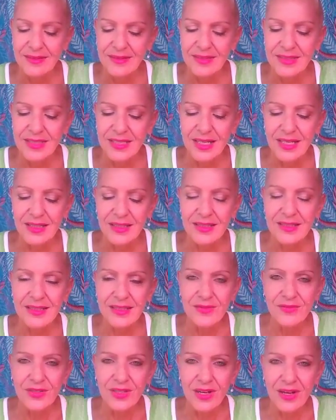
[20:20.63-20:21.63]
the
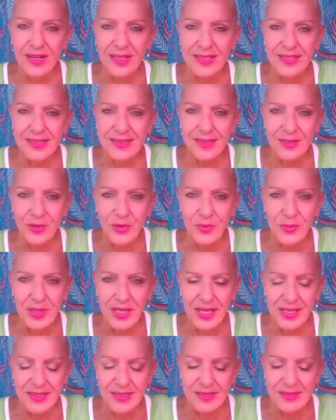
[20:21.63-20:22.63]
darkness of night is
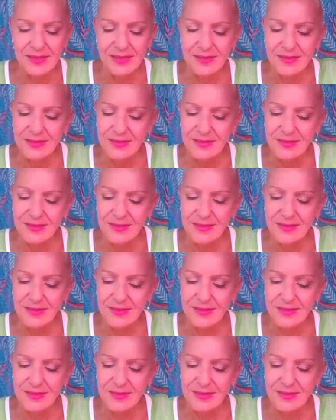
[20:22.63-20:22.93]
illuminated,